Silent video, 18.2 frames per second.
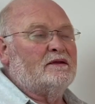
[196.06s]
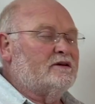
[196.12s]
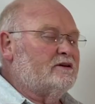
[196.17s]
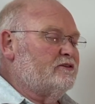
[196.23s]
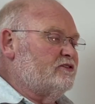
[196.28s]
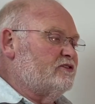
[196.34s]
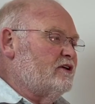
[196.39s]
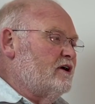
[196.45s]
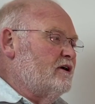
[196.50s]

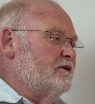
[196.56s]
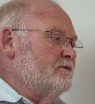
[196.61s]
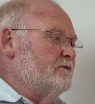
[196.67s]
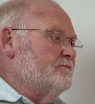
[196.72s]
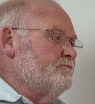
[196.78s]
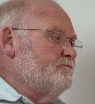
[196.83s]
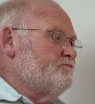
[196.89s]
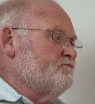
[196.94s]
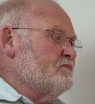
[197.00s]
So,
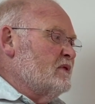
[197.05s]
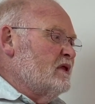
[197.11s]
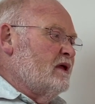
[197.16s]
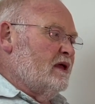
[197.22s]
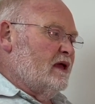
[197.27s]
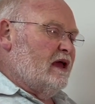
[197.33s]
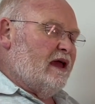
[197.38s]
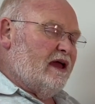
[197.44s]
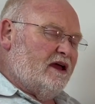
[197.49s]

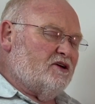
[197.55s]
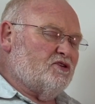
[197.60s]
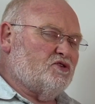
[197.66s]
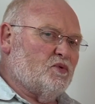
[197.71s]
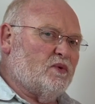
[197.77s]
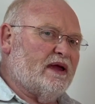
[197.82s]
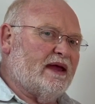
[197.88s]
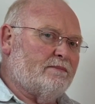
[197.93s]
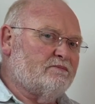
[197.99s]
how do
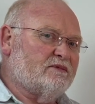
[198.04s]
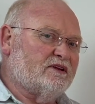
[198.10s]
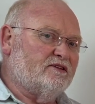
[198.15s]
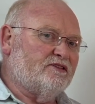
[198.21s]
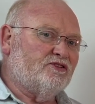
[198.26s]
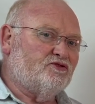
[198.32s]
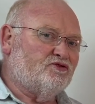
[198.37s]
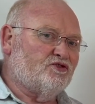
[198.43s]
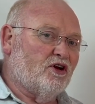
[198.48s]
we empty the
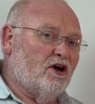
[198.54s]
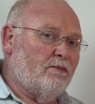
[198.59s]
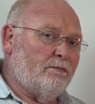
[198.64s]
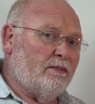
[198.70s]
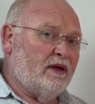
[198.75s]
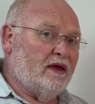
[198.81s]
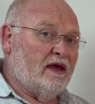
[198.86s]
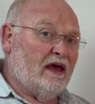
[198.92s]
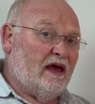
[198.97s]

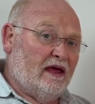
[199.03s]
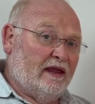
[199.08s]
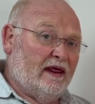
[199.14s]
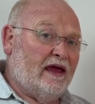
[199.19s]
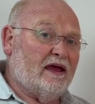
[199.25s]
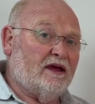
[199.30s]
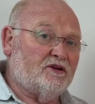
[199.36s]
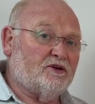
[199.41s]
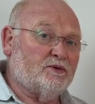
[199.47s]
drum and
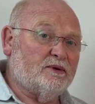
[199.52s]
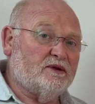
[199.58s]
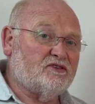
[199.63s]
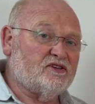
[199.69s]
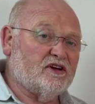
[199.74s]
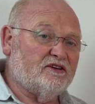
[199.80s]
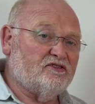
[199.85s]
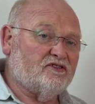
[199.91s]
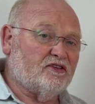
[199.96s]
how do we
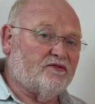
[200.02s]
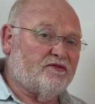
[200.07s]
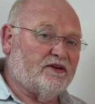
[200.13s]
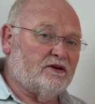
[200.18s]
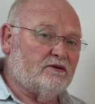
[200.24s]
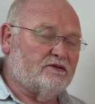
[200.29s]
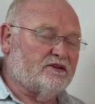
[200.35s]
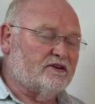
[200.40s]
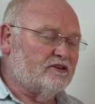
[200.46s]
change the
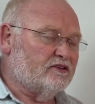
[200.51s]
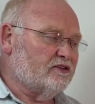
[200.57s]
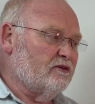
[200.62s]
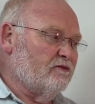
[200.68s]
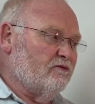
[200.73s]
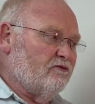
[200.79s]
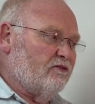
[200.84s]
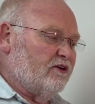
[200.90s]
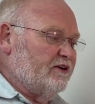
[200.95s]
filters?
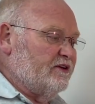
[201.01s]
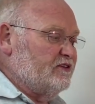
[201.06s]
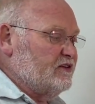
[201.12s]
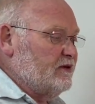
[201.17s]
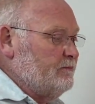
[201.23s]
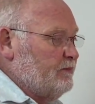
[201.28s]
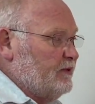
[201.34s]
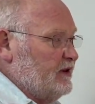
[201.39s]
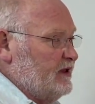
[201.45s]
Very
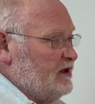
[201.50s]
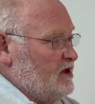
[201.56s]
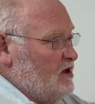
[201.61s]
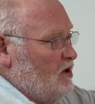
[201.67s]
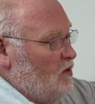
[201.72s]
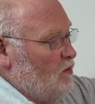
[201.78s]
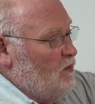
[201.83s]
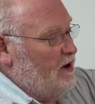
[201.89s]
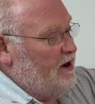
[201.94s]
simply,
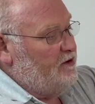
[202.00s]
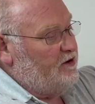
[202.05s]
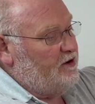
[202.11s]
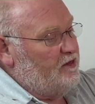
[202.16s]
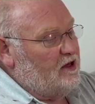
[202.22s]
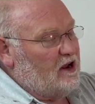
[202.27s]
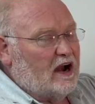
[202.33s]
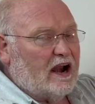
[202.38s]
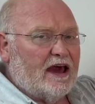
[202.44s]
we undo the
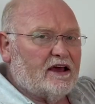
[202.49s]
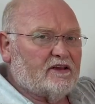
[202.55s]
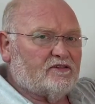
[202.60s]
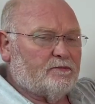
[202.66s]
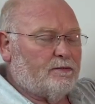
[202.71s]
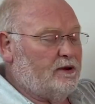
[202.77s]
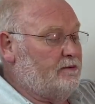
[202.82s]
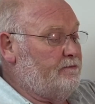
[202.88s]
clasp,